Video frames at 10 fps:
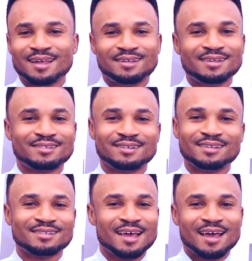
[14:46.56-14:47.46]
she's
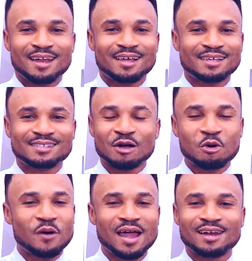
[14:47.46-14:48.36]
a
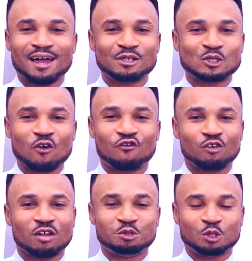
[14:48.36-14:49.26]
circle right now is all
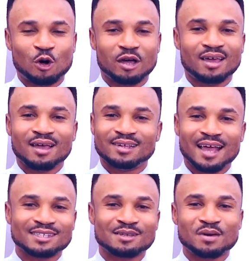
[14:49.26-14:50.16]
full of joy. She
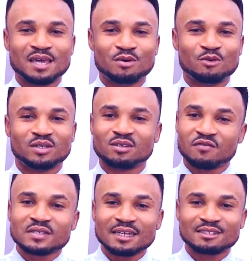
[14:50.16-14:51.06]
has a baby with
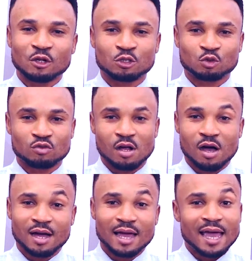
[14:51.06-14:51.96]
Offset not too
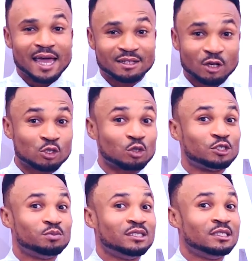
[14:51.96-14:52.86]
long, and it's also
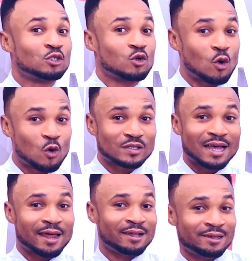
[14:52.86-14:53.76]
been disclosed that